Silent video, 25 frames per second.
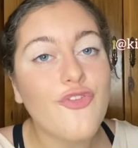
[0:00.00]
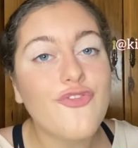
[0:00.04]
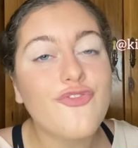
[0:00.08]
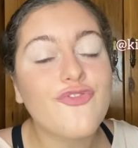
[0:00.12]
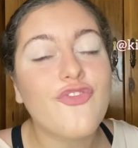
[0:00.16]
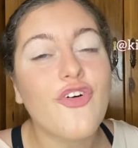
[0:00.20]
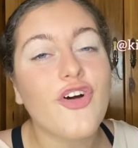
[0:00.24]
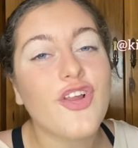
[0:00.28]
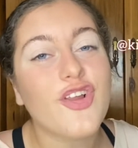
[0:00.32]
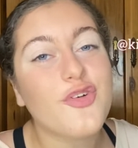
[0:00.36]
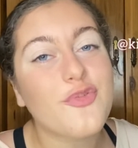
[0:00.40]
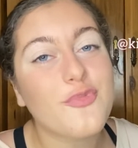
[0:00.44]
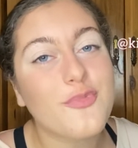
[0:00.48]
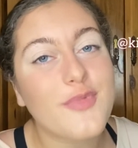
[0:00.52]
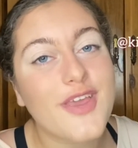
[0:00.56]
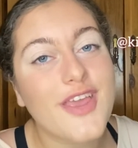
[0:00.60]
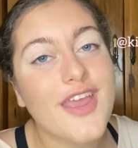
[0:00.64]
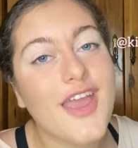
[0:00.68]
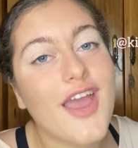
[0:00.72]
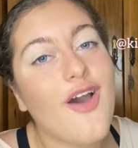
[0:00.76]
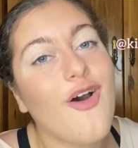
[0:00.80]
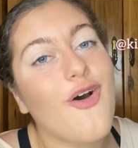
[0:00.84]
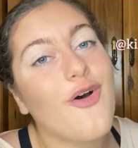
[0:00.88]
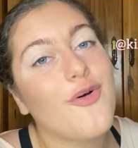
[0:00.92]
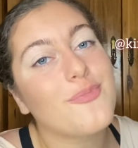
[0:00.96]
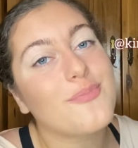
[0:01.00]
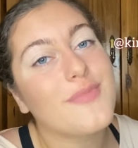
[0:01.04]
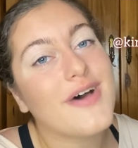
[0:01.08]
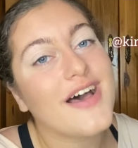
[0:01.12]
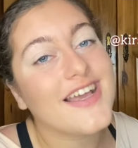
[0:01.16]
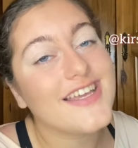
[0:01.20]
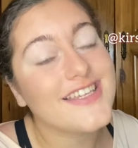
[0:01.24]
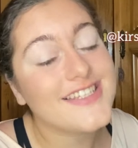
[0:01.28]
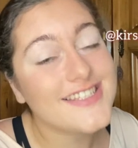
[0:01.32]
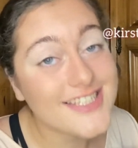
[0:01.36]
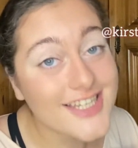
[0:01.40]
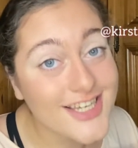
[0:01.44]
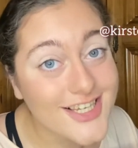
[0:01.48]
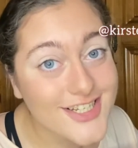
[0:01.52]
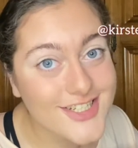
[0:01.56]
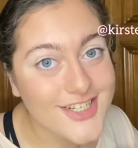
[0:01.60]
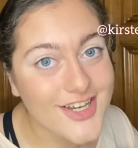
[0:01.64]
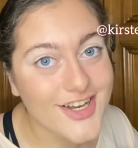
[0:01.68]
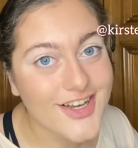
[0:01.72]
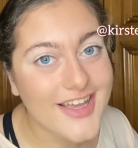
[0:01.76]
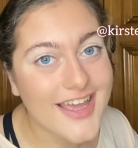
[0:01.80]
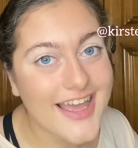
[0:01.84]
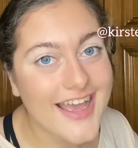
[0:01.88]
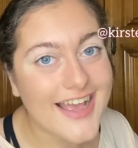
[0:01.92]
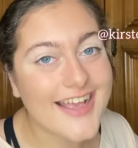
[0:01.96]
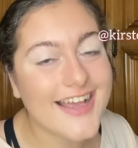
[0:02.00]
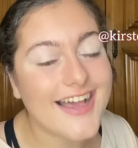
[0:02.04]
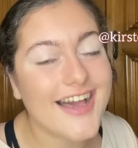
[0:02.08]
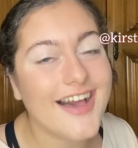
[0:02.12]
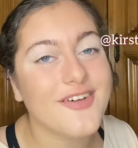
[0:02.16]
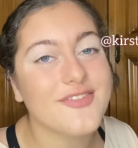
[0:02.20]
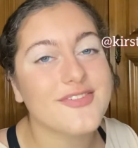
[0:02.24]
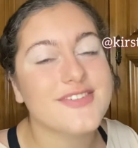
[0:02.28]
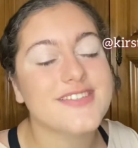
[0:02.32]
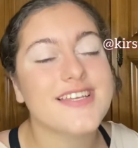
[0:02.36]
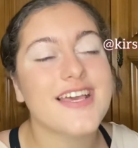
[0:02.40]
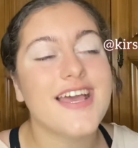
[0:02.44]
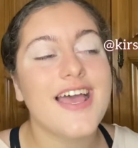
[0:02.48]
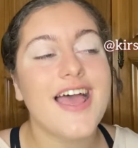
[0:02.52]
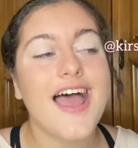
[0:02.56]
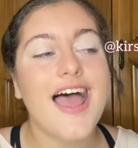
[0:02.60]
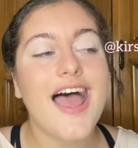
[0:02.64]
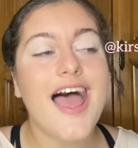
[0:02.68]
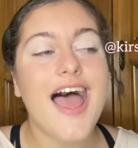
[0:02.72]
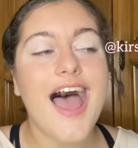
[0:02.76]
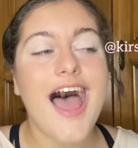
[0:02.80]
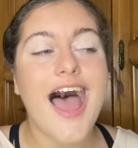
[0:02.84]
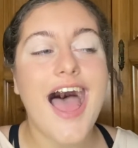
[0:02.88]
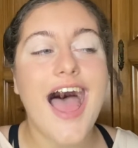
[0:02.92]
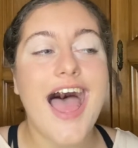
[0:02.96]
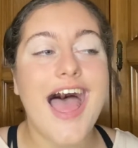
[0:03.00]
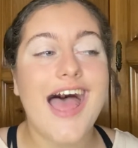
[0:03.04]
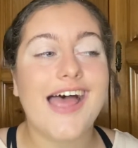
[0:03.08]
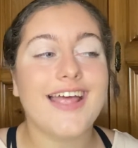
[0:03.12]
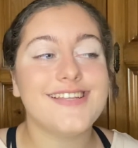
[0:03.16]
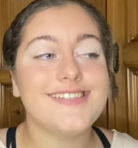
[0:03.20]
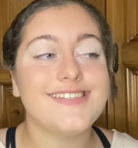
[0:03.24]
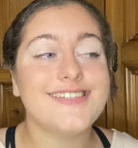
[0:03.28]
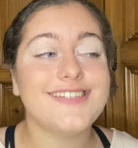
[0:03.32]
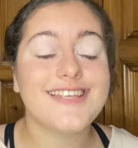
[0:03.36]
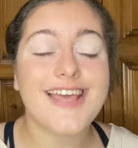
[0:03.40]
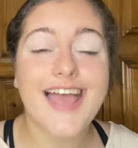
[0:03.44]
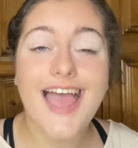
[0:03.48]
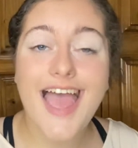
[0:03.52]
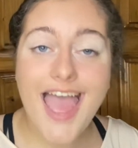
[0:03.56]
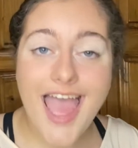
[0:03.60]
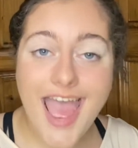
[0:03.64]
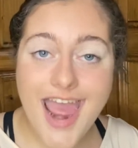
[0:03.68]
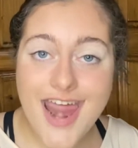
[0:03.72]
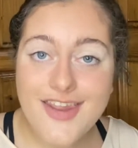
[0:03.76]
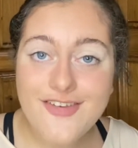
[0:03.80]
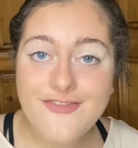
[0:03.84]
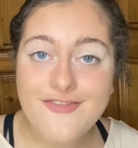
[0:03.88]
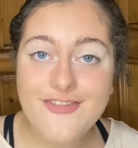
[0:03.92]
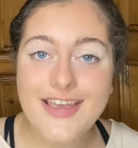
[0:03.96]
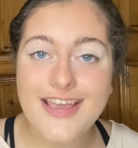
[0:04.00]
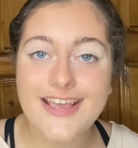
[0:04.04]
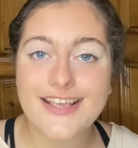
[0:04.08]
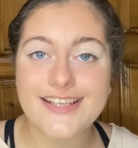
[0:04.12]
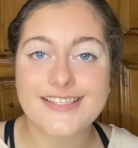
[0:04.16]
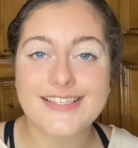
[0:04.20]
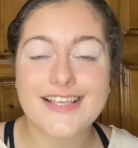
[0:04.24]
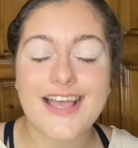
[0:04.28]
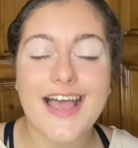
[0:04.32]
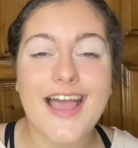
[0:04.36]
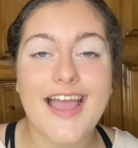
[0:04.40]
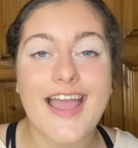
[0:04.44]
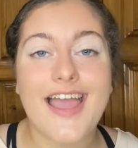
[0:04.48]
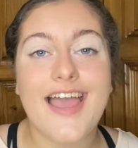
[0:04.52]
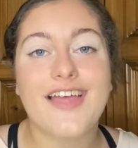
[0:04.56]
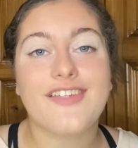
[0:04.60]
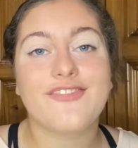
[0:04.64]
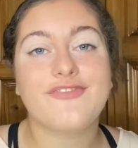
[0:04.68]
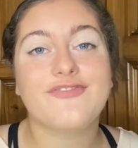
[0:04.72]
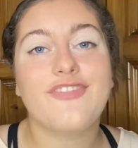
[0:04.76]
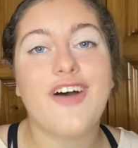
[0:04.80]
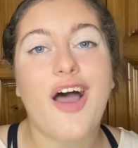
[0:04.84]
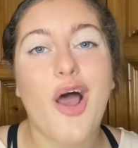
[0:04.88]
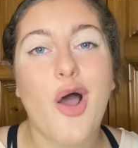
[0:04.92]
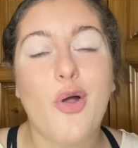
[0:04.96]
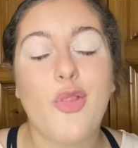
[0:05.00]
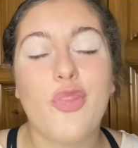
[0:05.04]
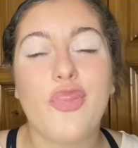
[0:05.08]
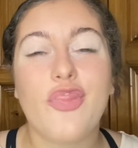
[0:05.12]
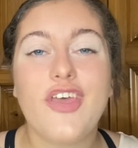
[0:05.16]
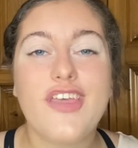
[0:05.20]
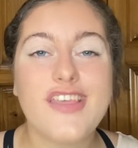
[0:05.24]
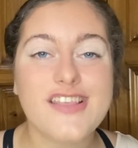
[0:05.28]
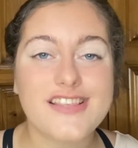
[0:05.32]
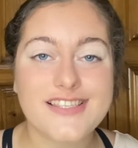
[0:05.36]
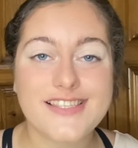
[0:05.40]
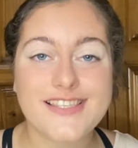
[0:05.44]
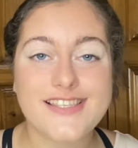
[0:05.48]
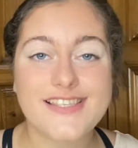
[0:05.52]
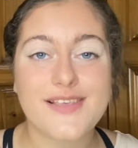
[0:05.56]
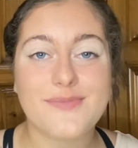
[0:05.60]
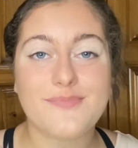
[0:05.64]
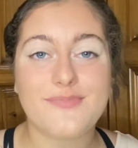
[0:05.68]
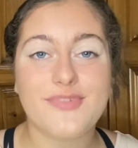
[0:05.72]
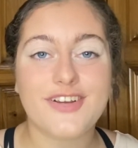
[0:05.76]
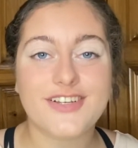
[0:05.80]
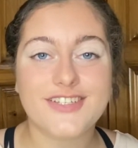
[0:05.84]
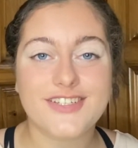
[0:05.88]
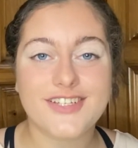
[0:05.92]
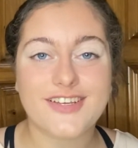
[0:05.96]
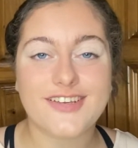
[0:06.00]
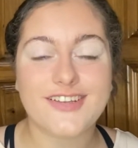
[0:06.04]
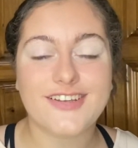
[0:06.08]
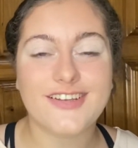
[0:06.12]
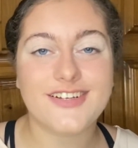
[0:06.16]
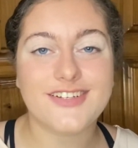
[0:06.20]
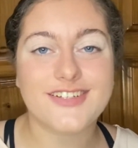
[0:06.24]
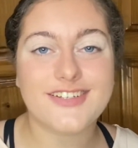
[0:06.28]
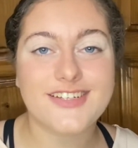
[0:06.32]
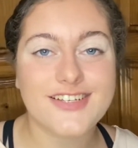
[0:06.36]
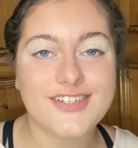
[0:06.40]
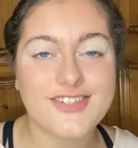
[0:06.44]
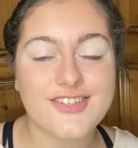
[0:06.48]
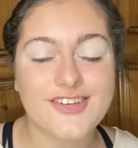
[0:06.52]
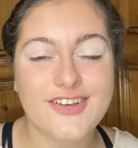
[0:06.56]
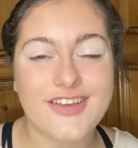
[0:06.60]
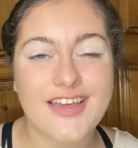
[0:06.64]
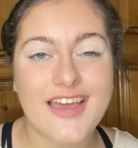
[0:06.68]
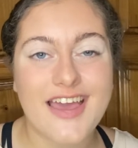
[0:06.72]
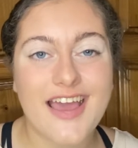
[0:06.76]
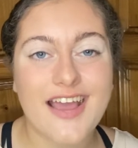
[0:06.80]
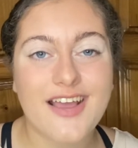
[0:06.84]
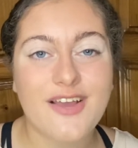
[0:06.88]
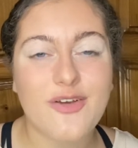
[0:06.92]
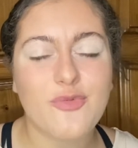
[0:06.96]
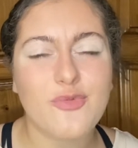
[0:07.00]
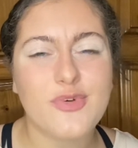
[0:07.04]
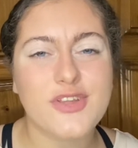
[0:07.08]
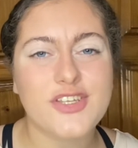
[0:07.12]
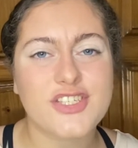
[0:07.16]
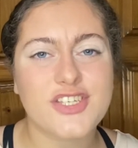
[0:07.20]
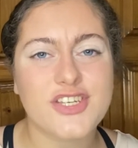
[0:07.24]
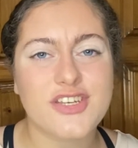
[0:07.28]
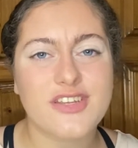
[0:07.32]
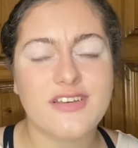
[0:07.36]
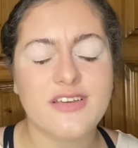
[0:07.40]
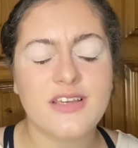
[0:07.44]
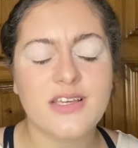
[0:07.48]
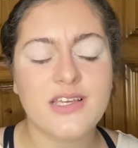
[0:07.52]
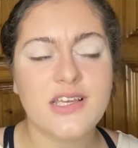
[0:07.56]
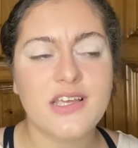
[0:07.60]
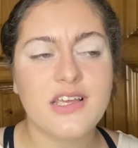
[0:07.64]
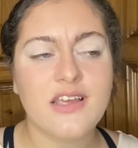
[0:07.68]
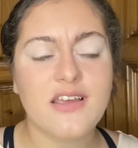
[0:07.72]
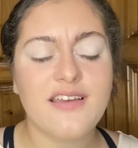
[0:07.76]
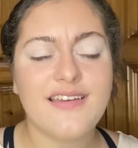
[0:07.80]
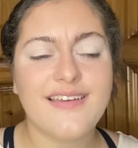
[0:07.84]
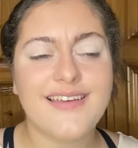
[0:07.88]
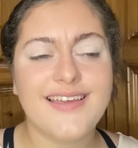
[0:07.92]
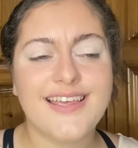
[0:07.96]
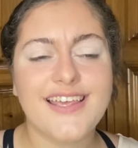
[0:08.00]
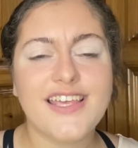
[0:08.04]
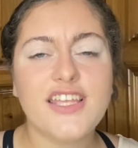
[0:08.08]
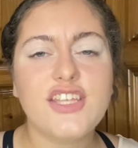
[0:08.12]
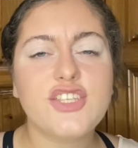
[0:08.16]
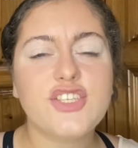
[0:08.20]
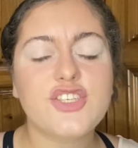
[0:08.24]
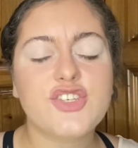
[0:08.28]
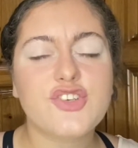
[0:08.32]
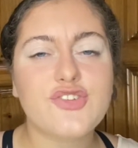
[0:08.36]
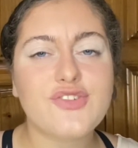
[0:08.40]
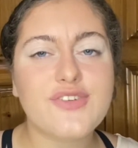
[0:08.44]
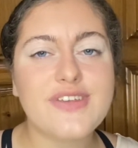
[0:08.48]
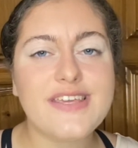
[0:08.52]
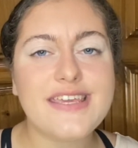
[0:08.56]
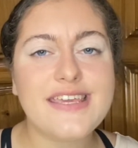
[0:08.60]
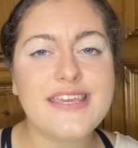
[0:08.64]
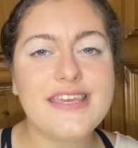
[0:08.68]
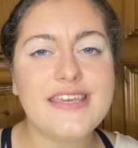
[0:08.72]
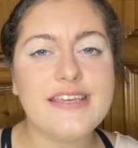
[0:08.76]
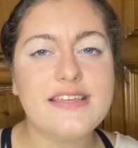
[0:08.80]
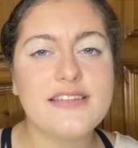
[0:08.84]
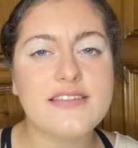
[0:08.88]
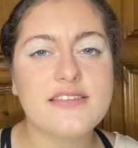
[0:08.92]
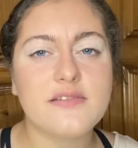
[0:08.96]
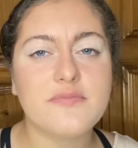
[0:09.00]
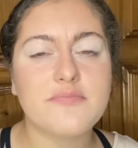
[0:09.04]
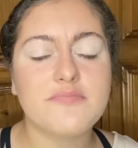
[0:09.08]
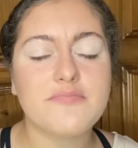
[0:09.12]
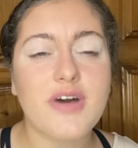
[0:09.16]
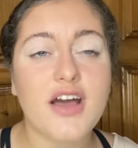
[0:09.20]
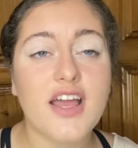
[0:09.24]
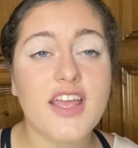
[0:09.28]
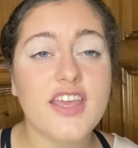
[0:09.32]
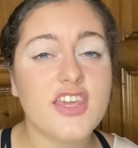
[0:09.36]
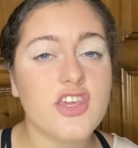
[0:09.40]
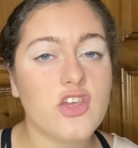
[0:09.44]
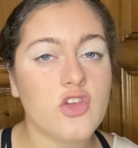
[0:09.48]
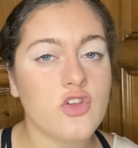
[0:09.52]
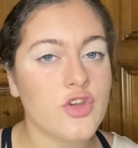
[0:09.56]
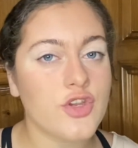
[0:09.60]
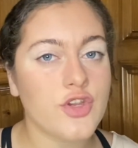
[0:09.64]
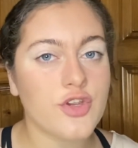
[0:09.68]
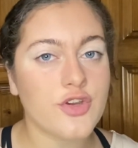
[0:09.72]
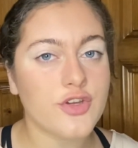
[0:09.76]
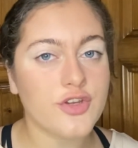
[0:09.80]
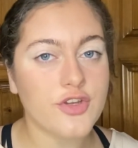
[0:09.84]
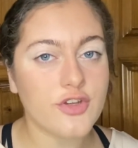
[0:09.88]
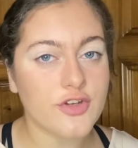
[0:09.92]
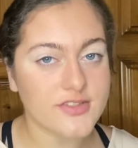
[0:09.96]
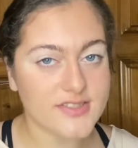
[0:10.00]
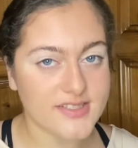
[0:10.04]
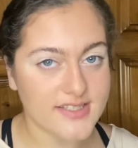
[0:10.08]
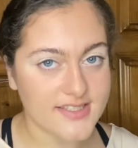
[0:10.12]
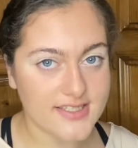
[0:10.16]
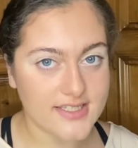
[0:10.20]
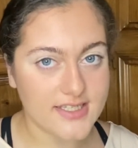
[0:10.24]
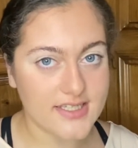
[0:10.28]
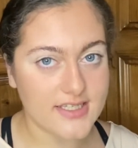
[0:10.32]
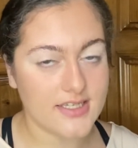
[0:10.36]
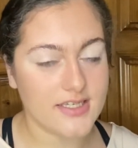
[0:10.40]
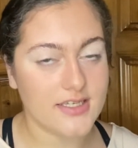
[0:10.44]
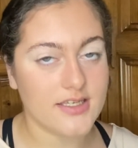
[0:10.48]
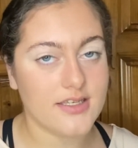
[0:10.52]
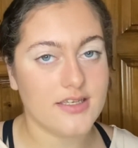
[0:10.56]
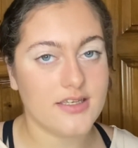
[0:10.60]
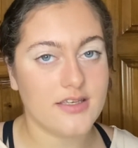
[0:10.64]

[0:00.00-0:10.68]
follow me on my TikTok account. And anyways, I had found this particular TikTok hack, which intrigued my curiosity